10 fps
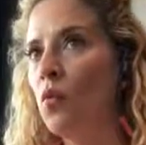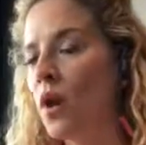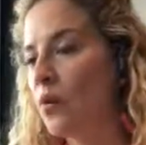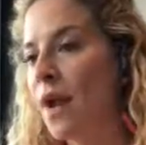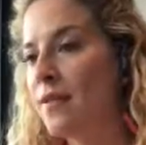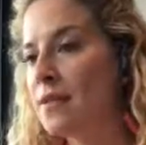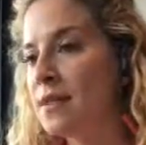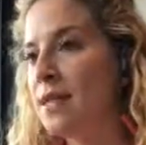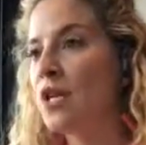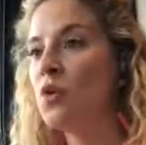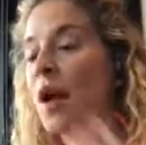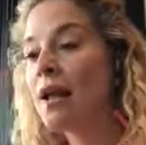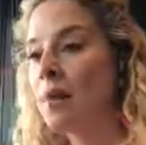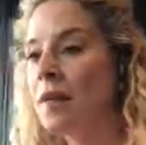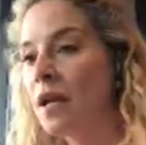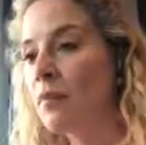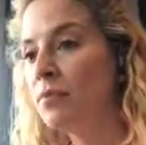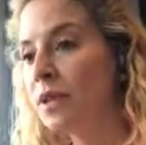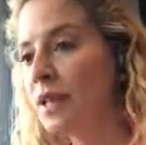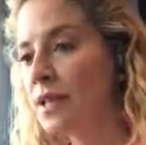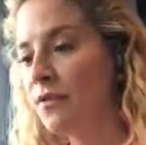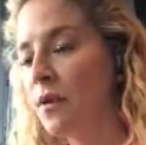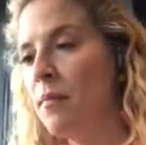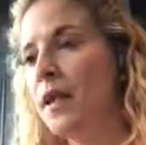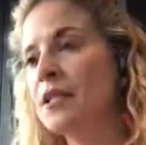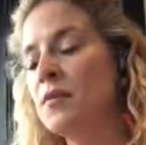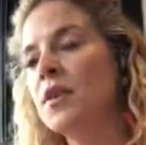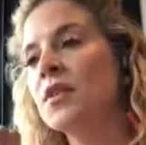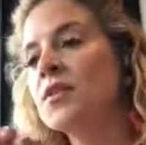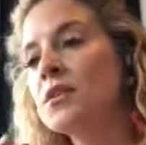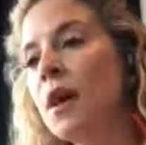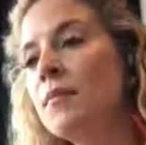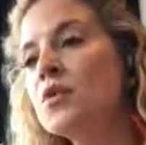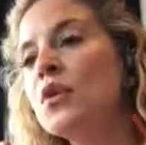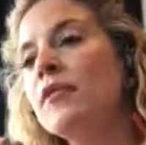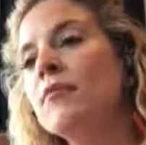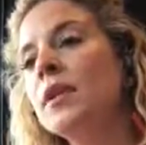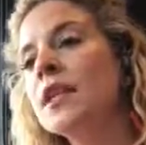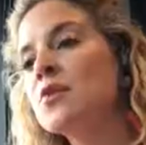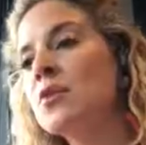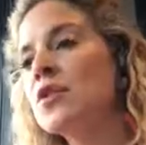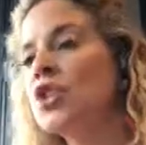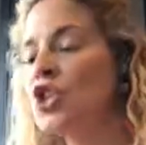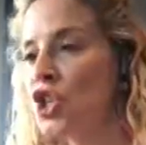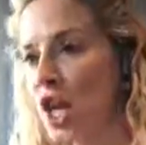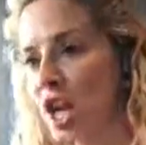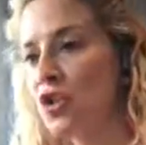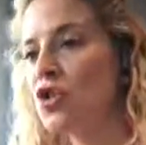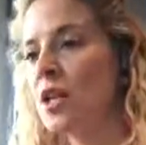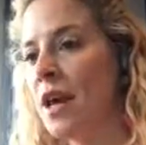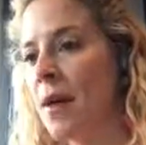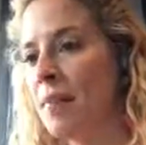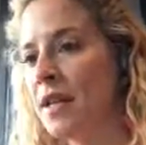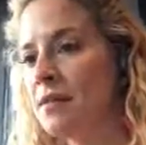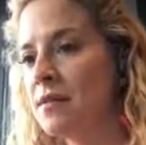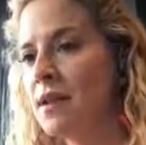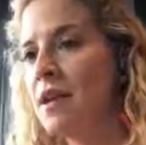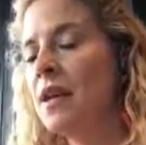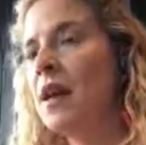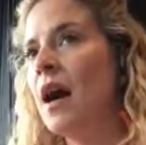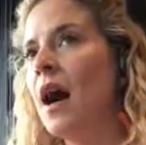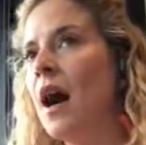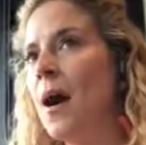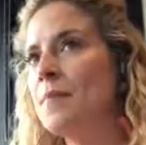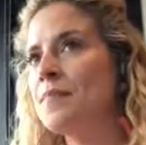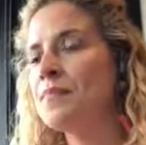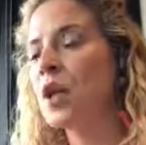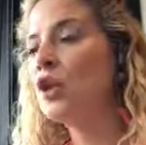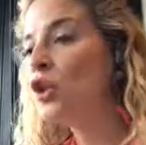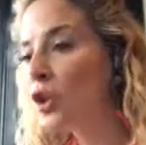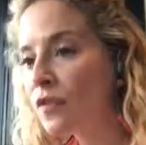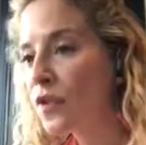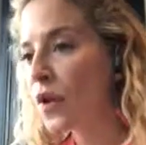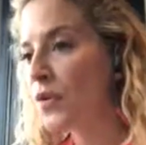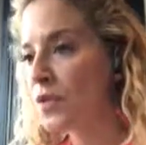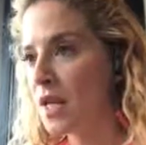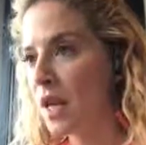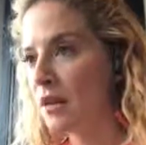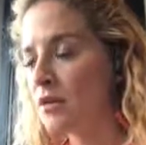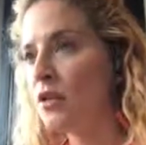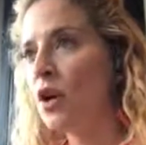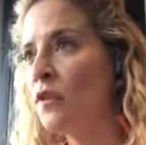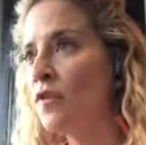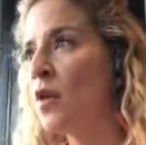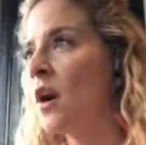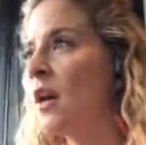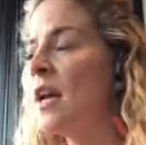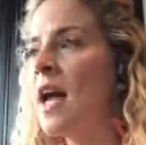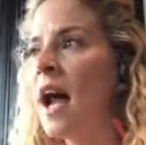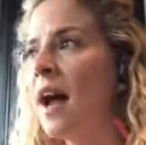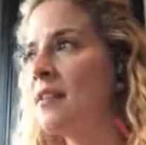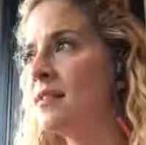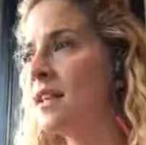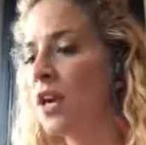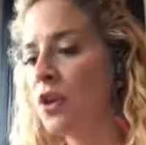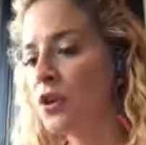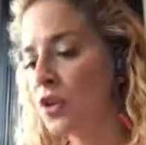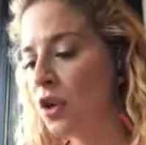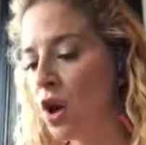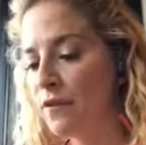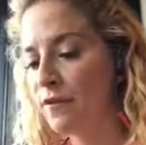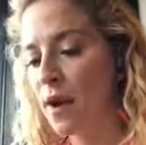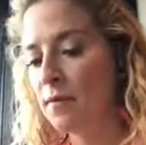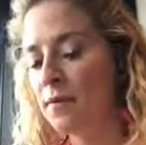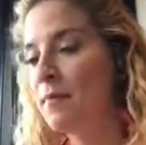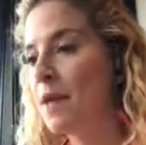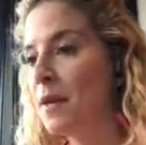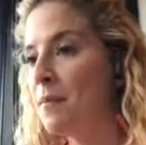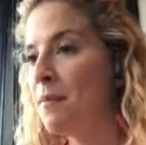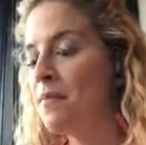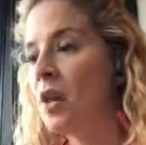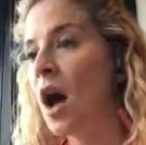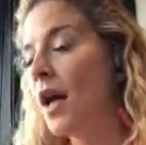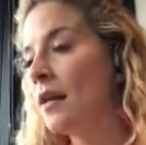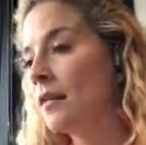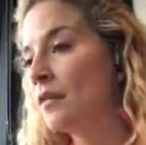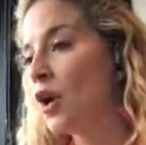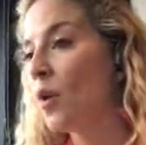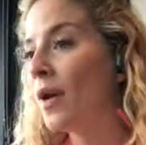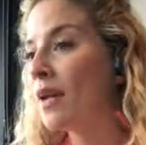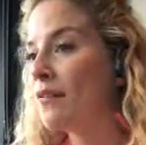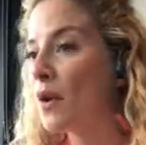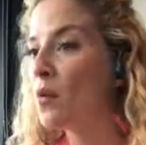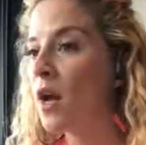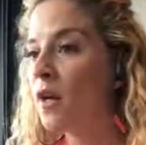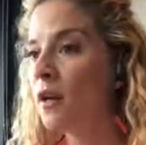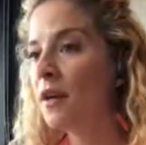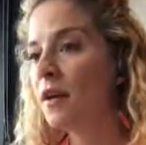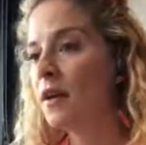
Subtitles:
one way in the scene and you end up in a completely different place. But there's some sort of place where there's a change that happens. Look for those things. Look for, has the character gone from maybe not knowing if they want to